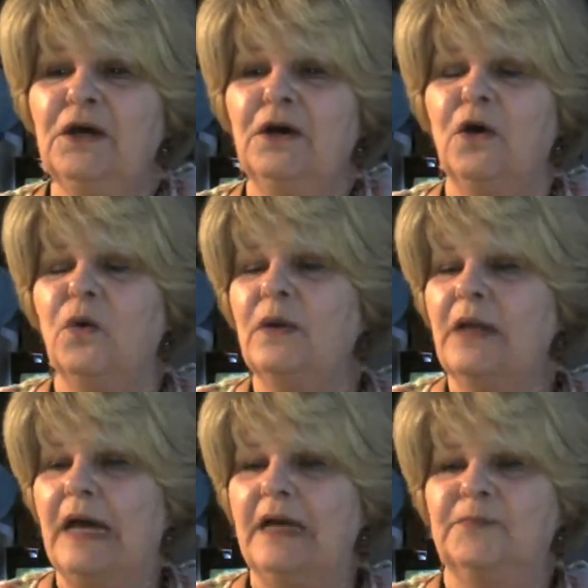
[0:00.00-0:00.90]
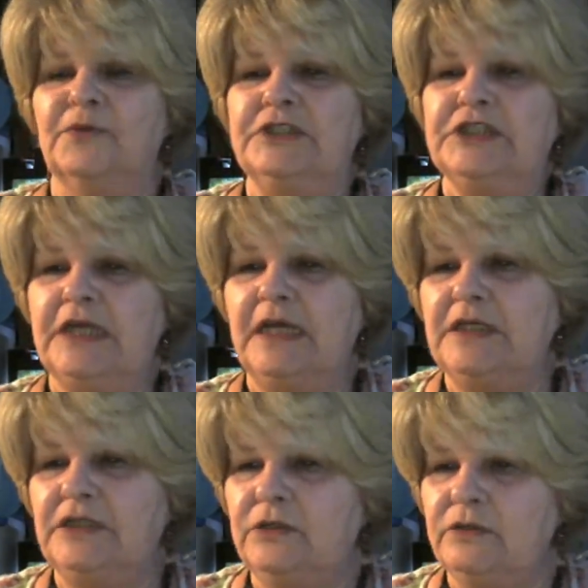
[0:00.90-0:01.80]
Oh, well, I appreciate
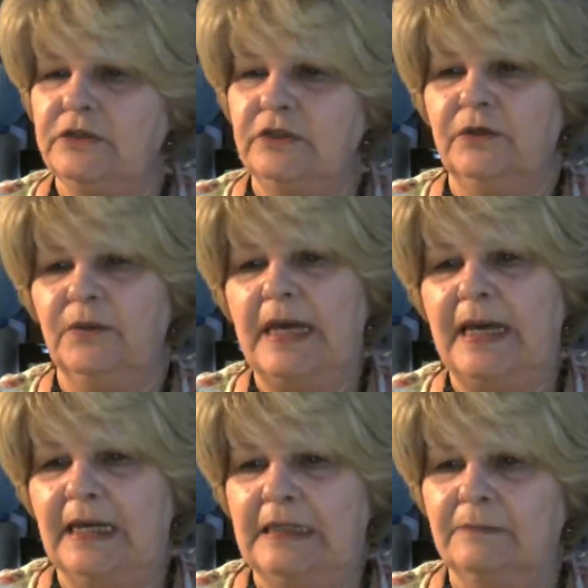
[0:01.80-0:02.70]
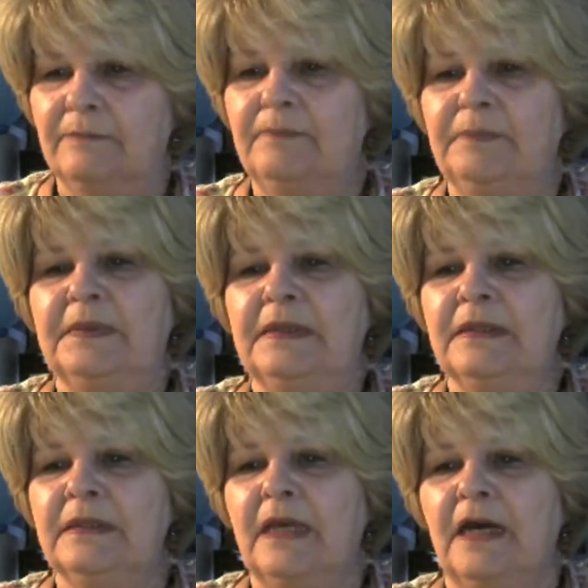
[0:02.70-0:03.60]
you too, Adam.
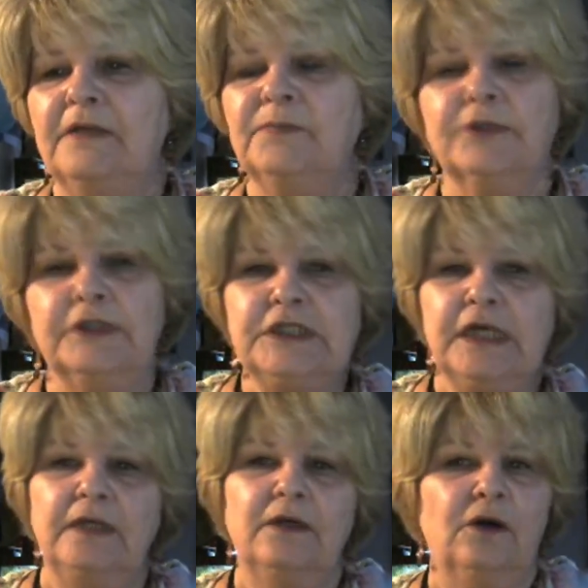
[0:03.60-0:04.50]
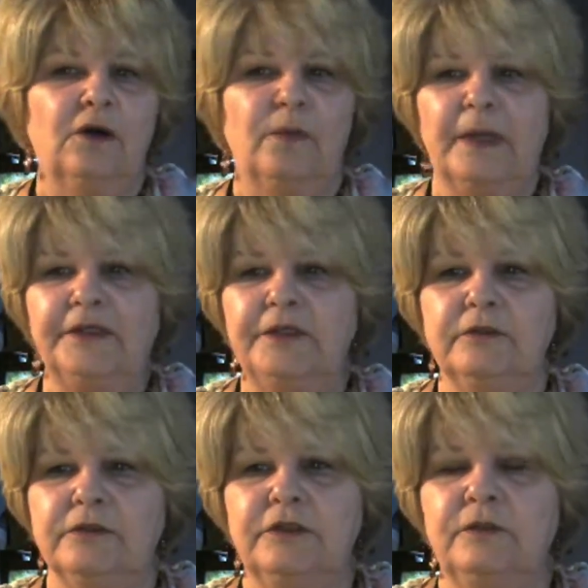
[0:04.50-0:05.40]
I appreciate all my
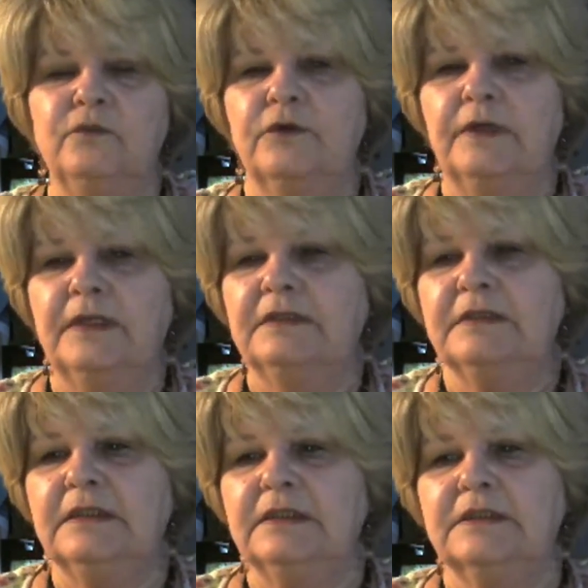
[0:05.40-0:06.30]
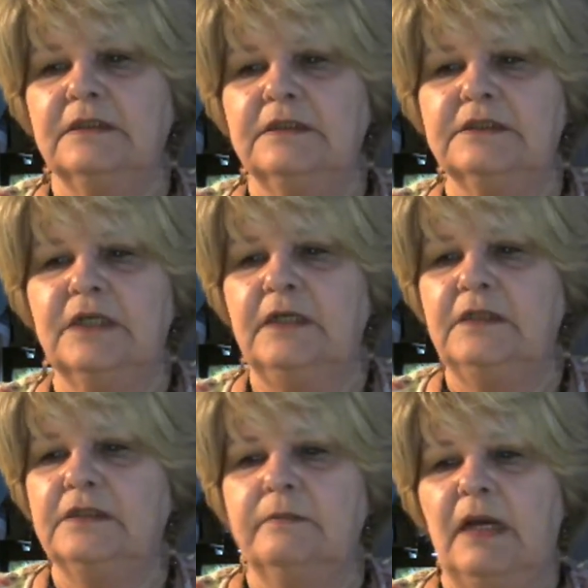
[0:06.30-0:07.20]
YouTube friends. It's just
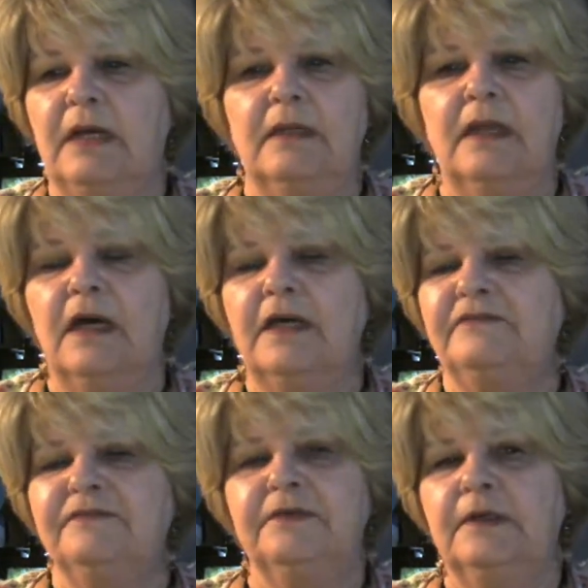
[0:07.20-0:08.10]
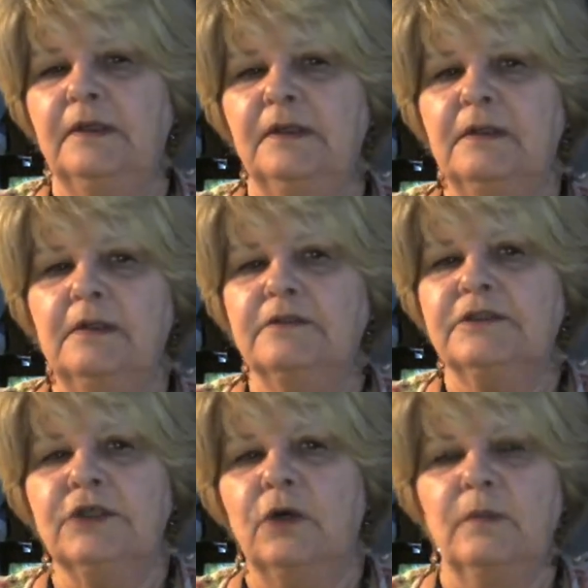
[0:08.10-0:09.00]
changed my life
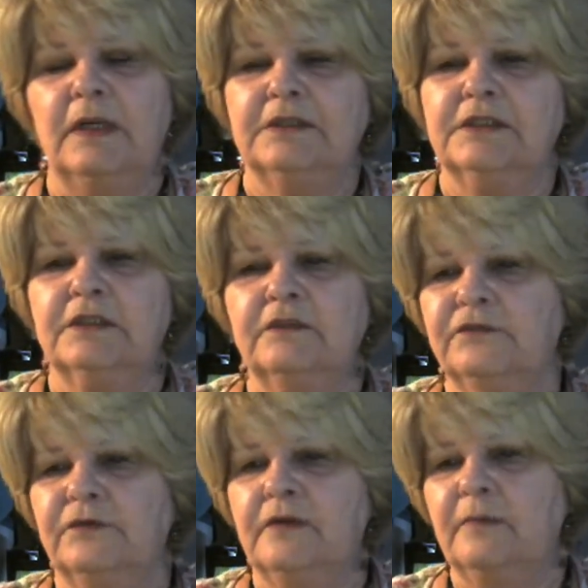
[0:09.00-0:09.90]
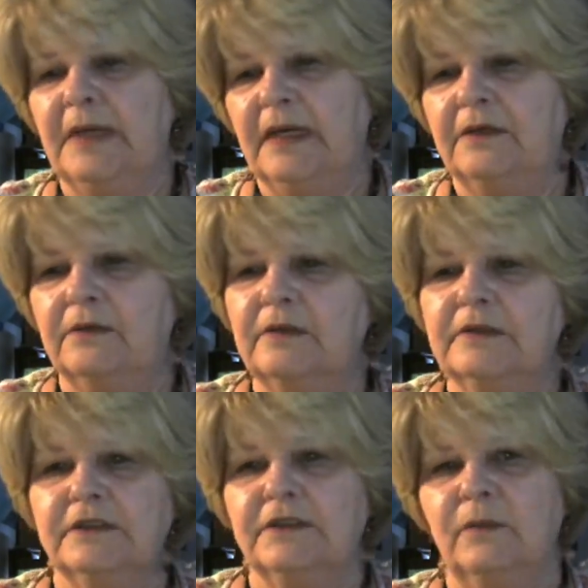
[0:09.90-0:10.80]
so much for the better.
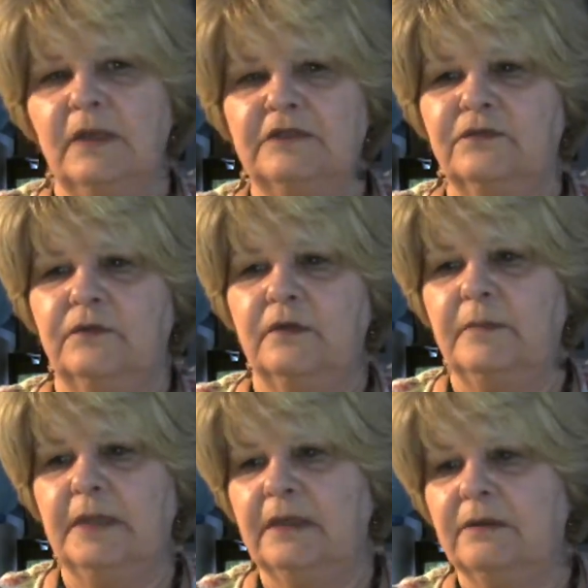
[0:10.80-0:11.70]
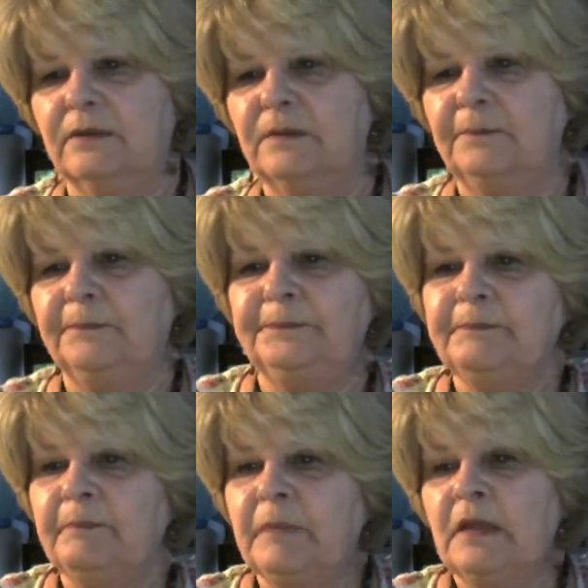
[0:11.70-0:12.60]
So much for the better.
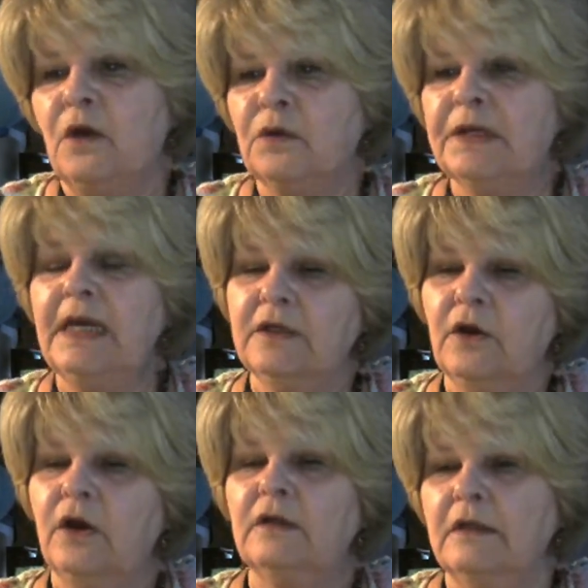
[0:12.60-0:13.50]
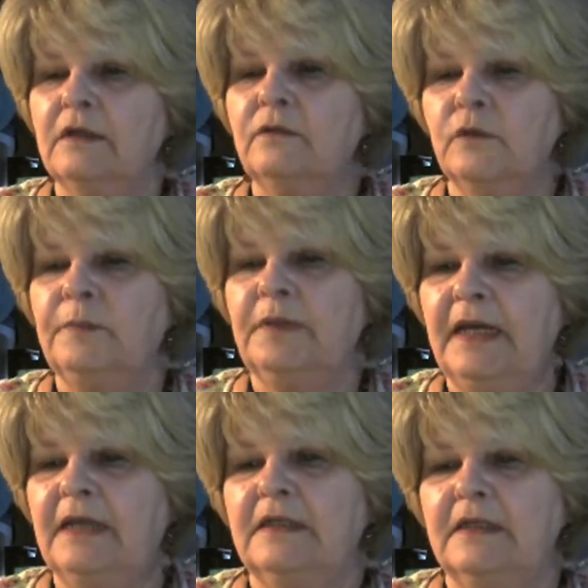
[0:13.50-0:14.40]
Okay, Carla, we'll
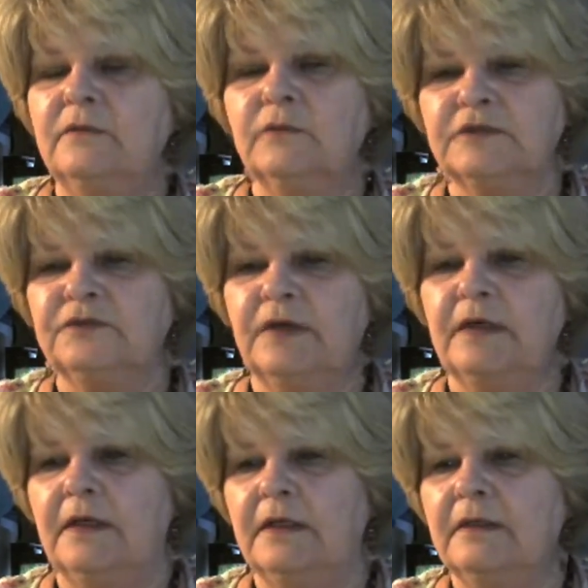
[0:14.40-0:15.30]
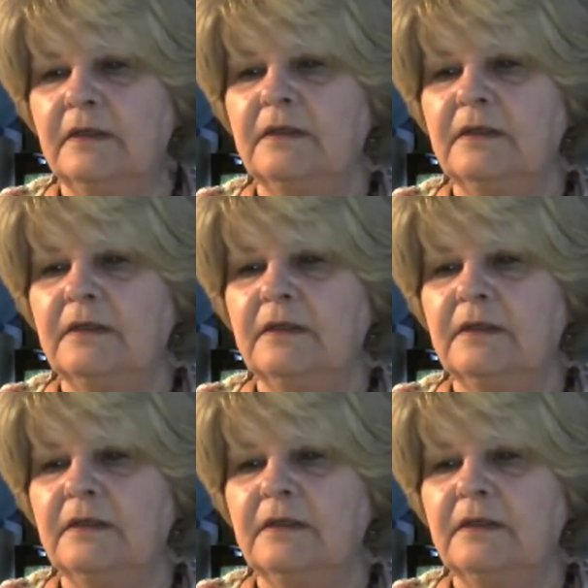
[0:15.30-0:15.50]
plan it. It was fun.